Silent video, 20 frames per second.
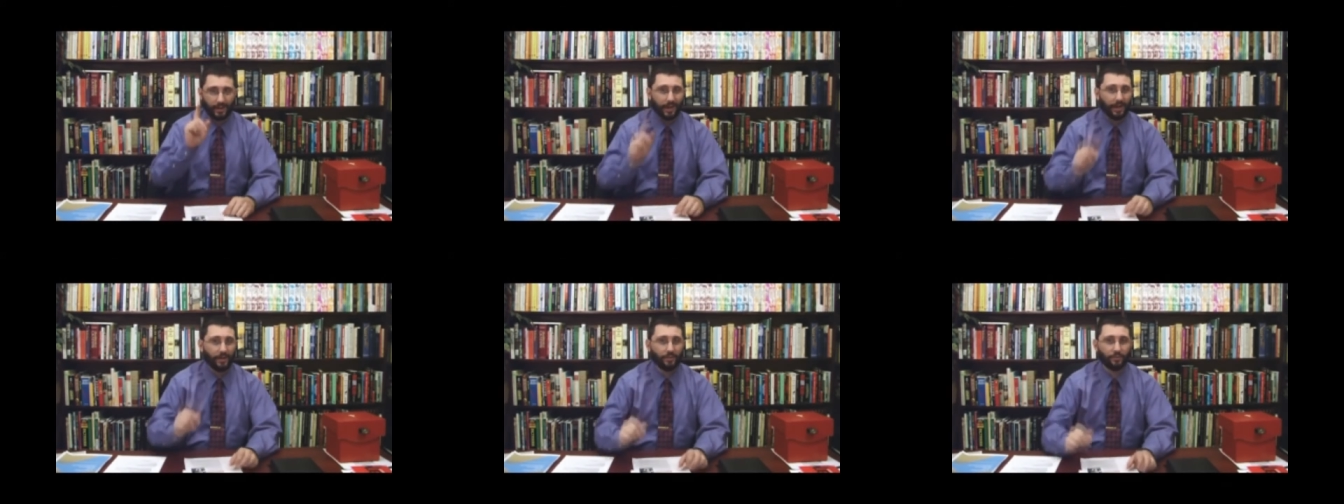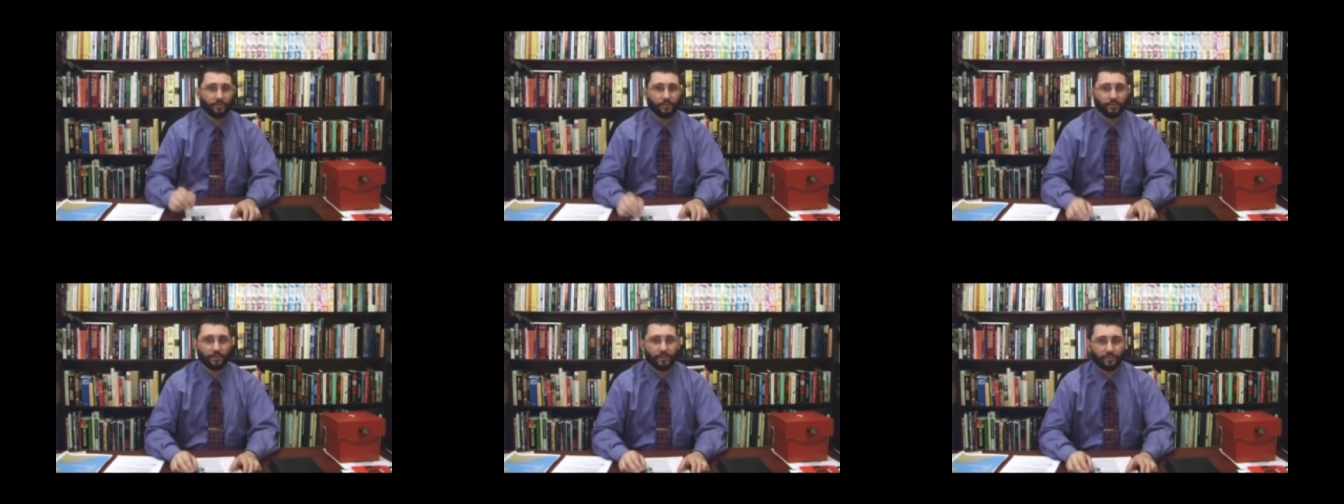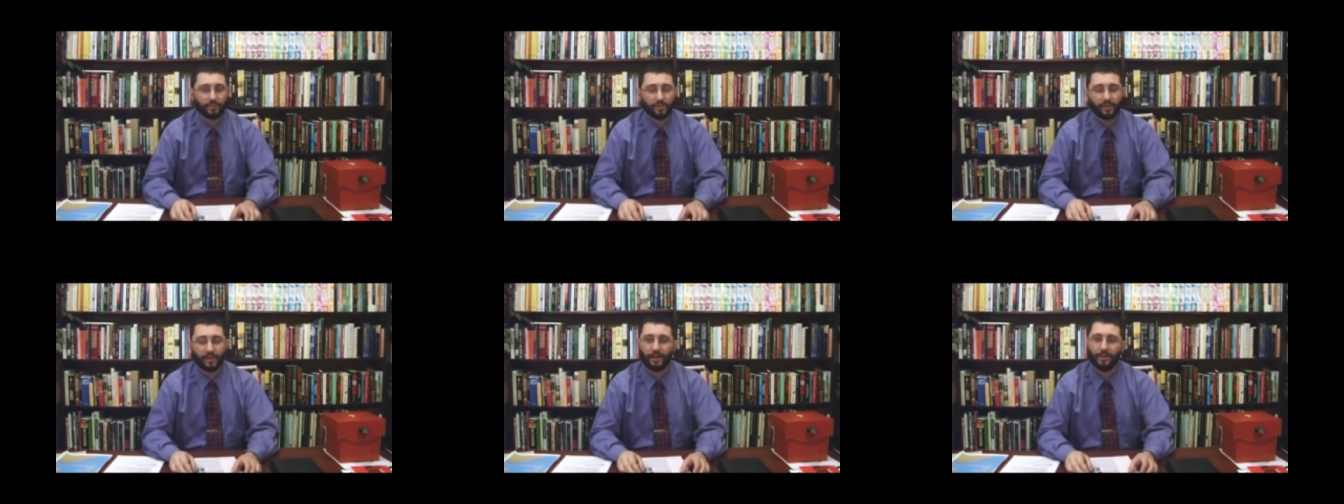I don't
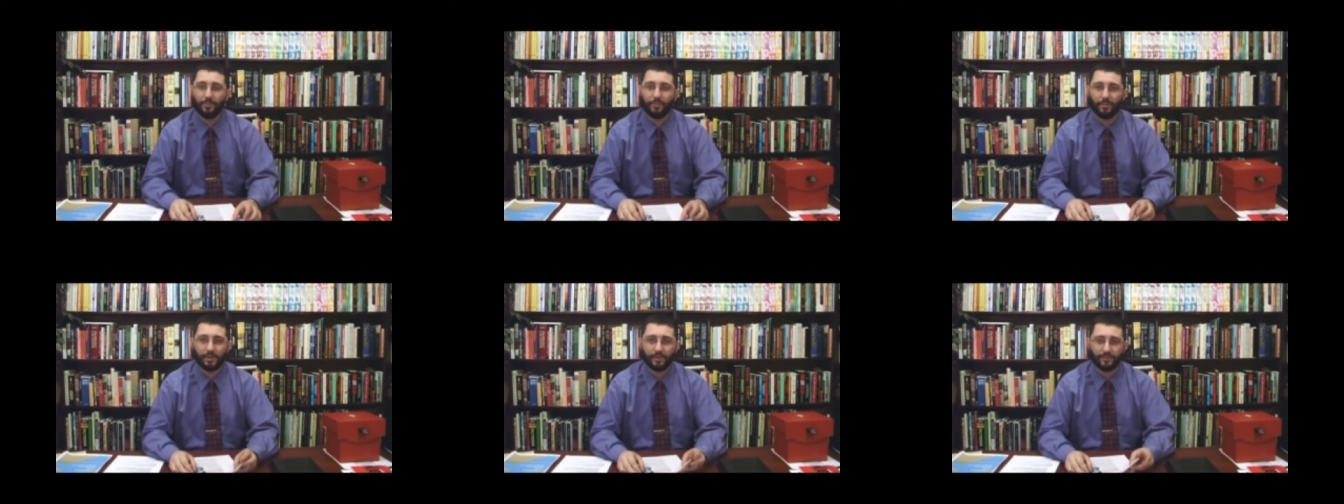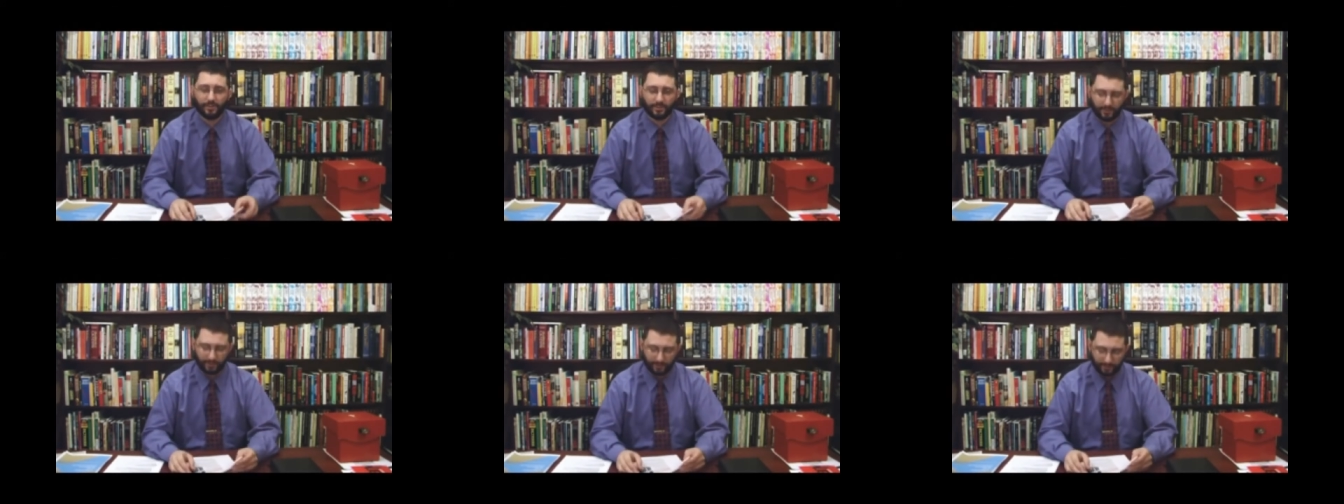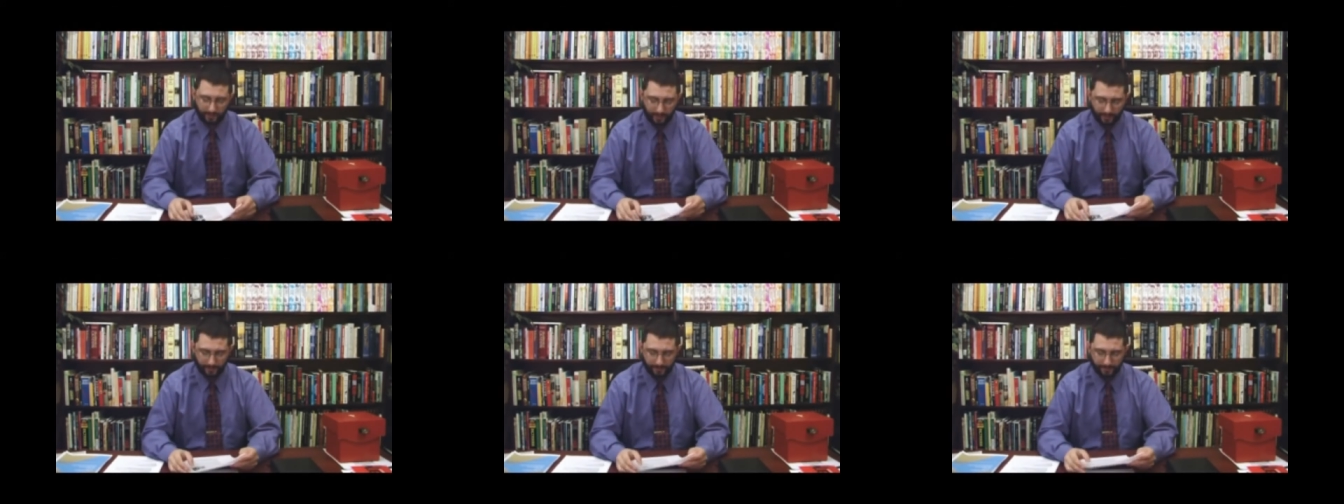agree with it. I believe it's a
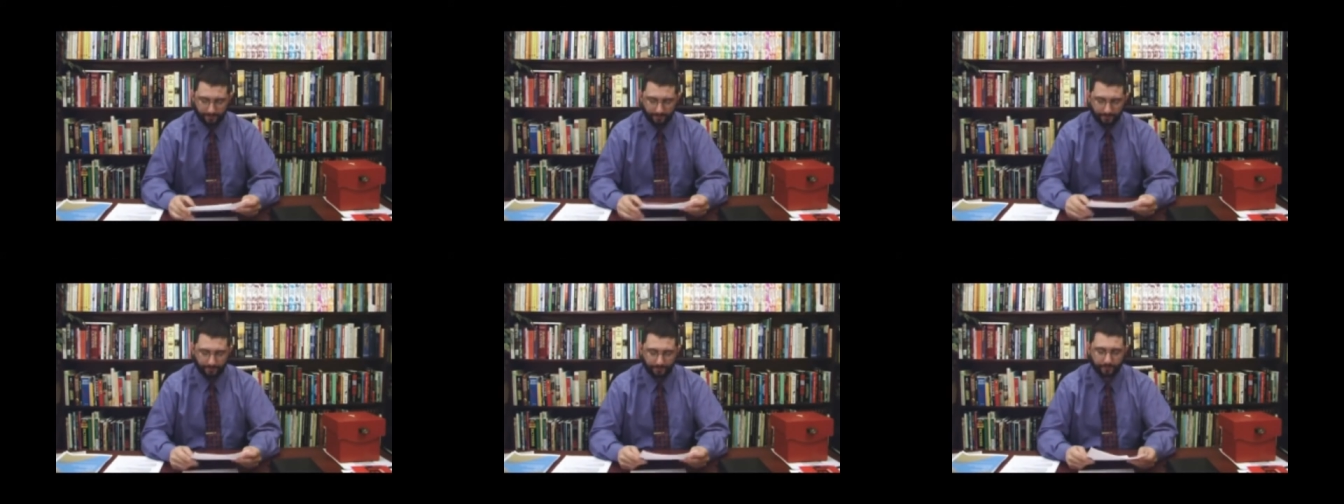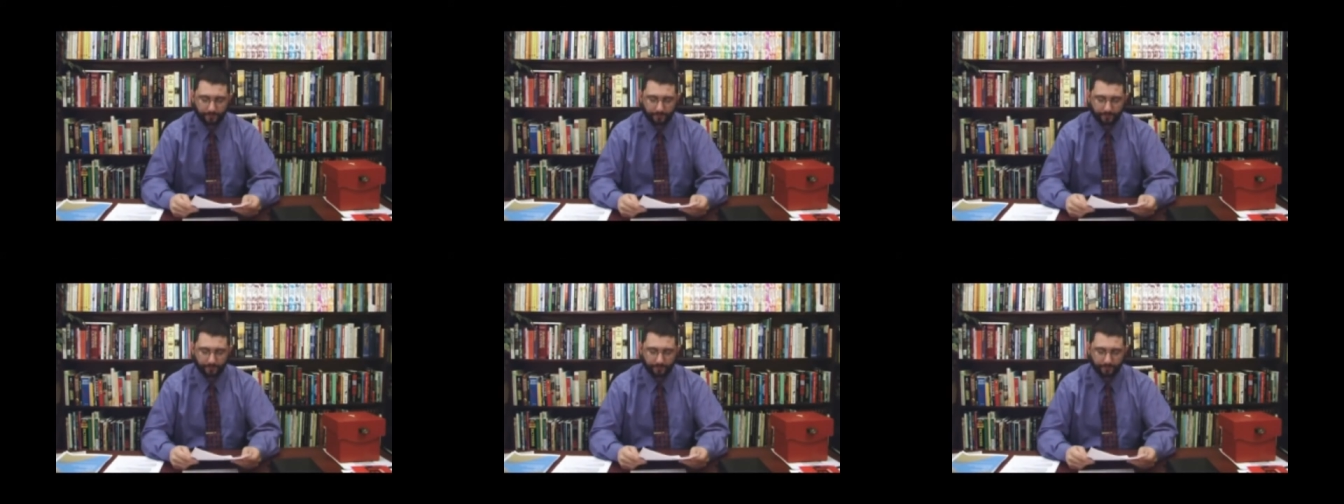sin.